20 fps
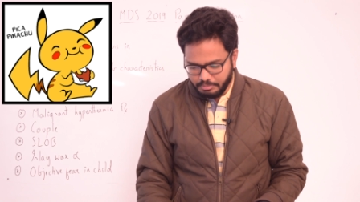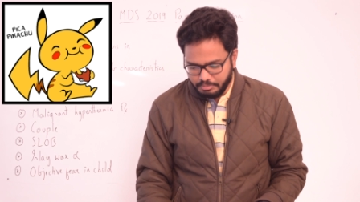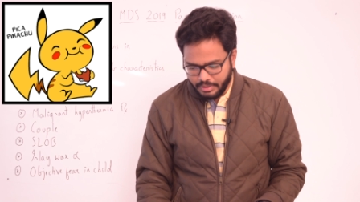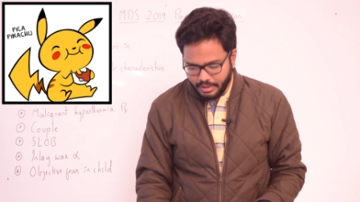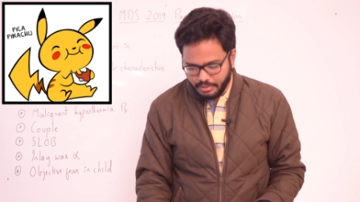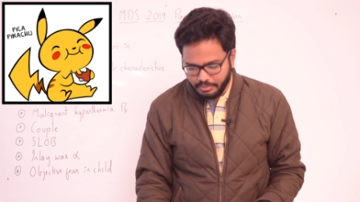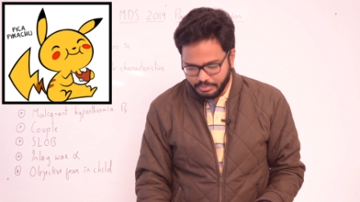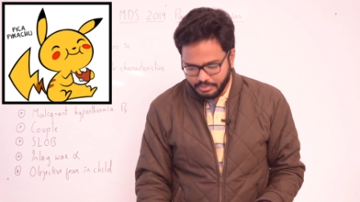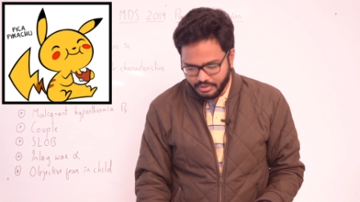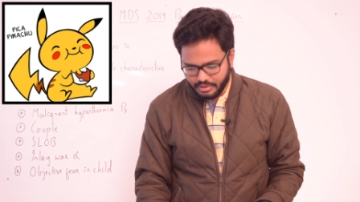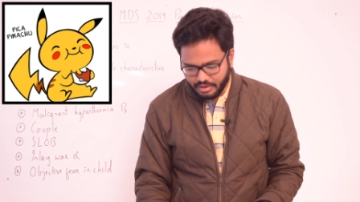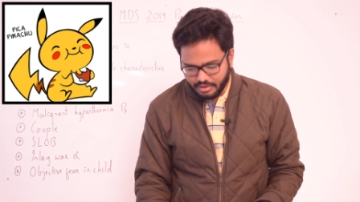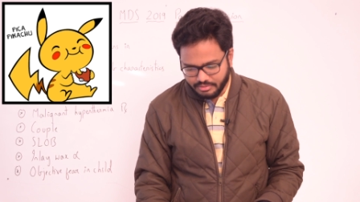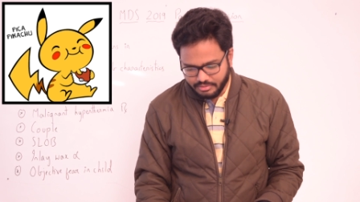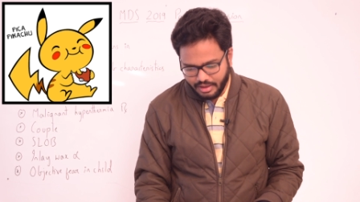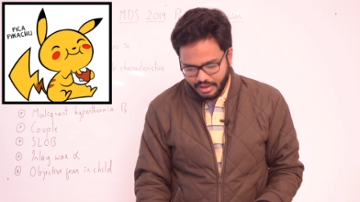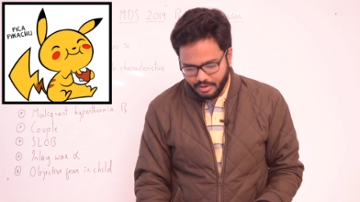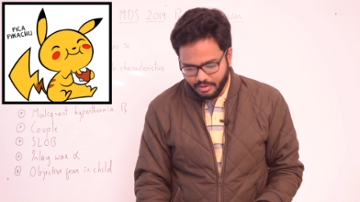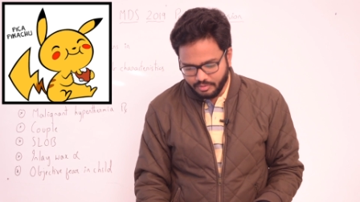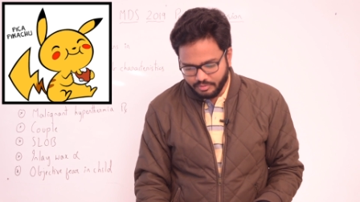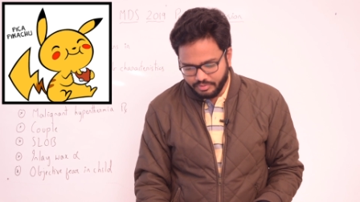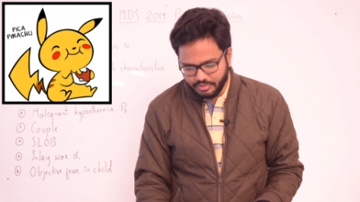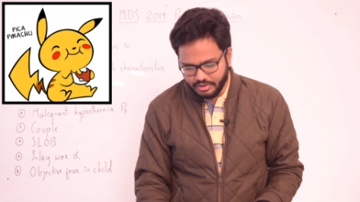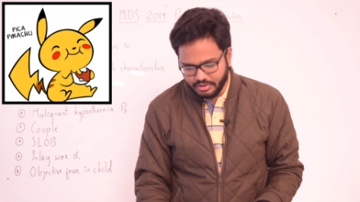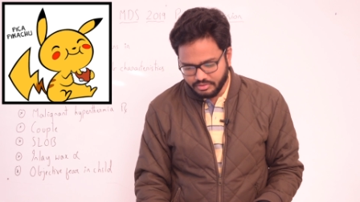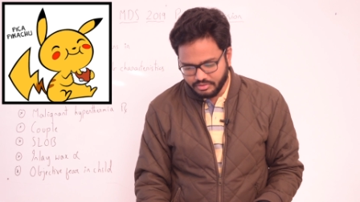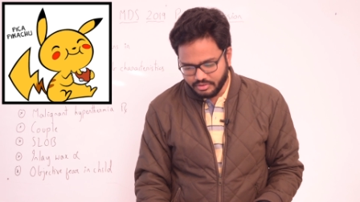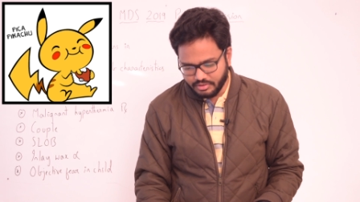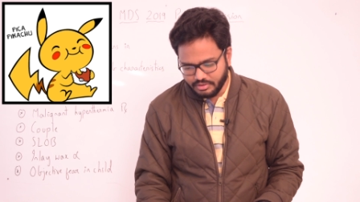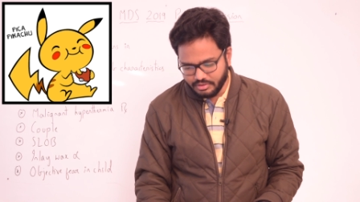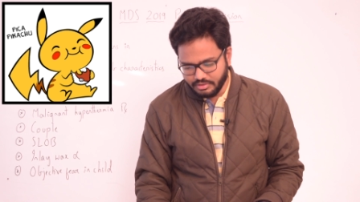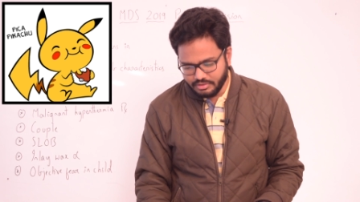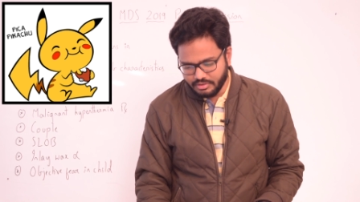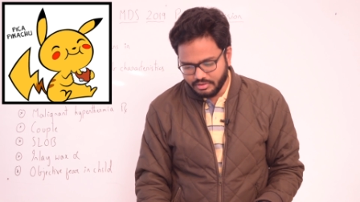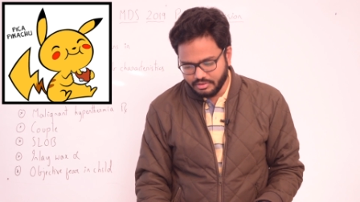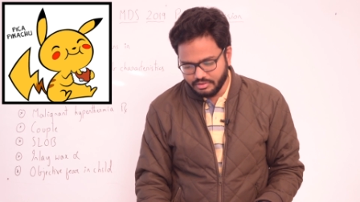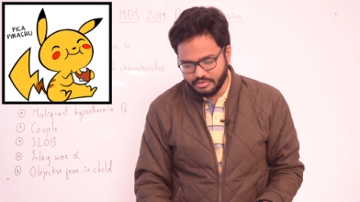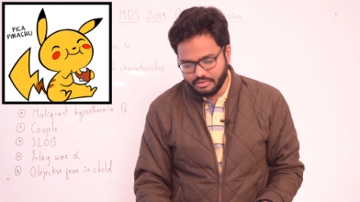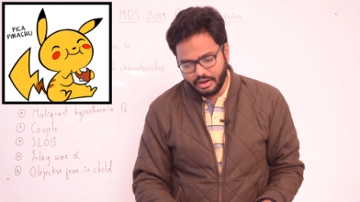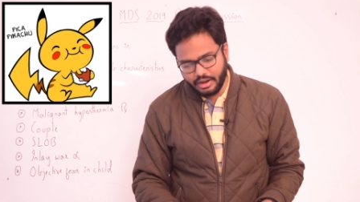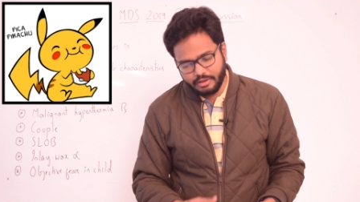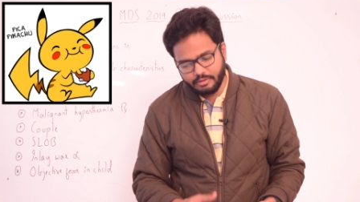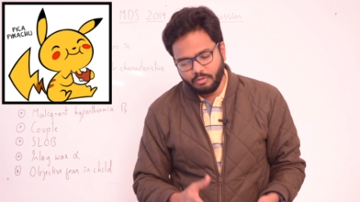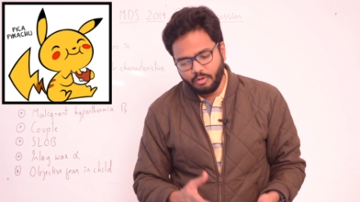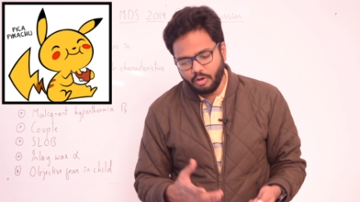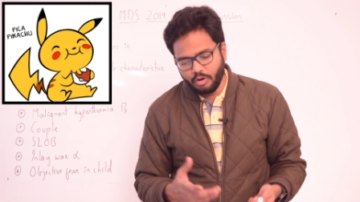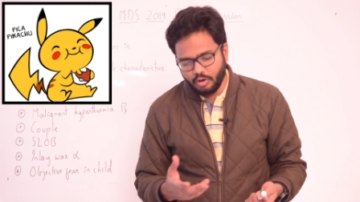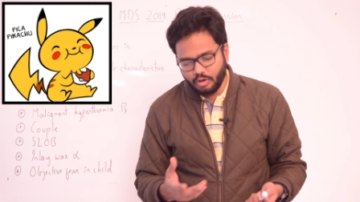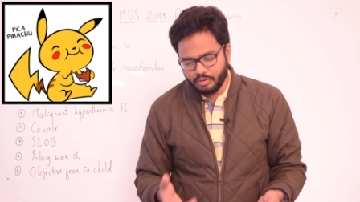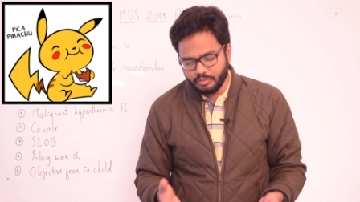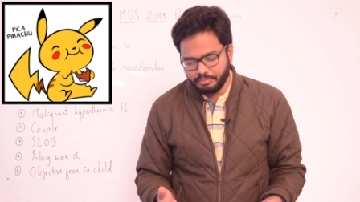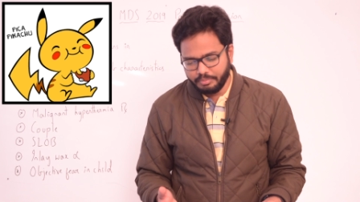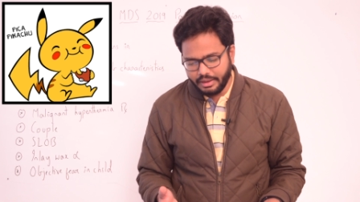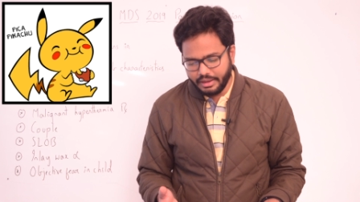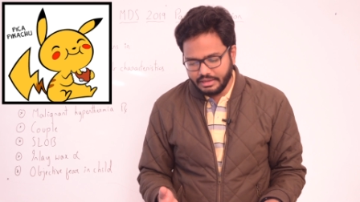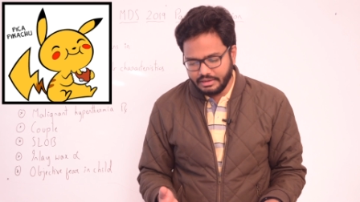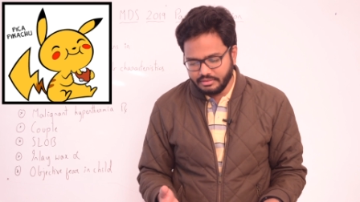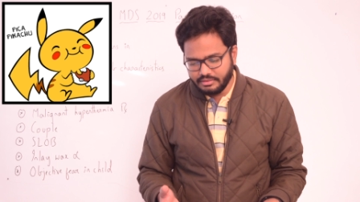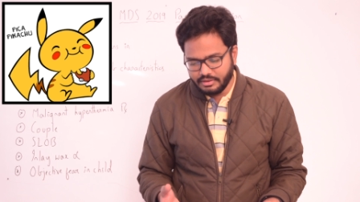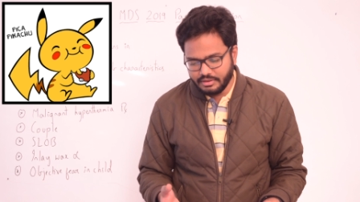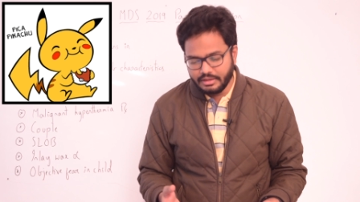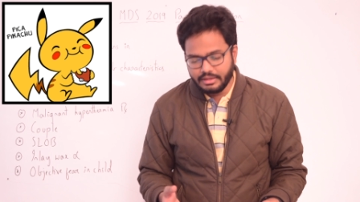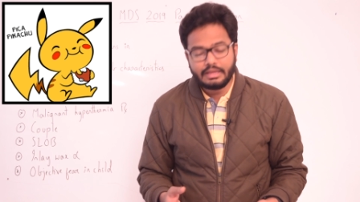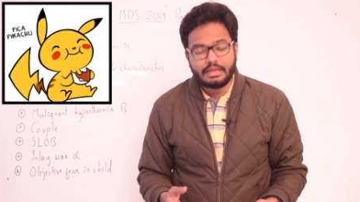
Paper, xylophagia. Drywall or paint.